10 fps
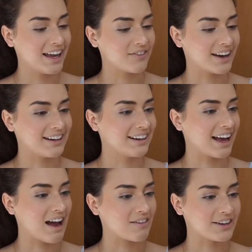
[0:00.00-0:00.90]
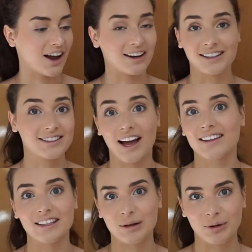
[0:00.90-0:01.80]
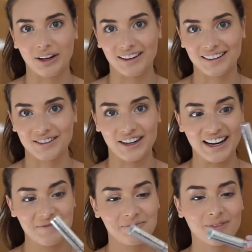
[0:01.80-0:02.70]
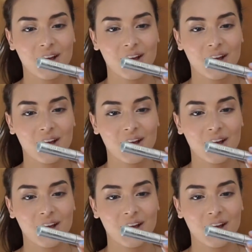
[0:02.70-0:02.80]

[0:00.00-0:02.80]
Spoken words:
if I didn't have an Anastasia product, right?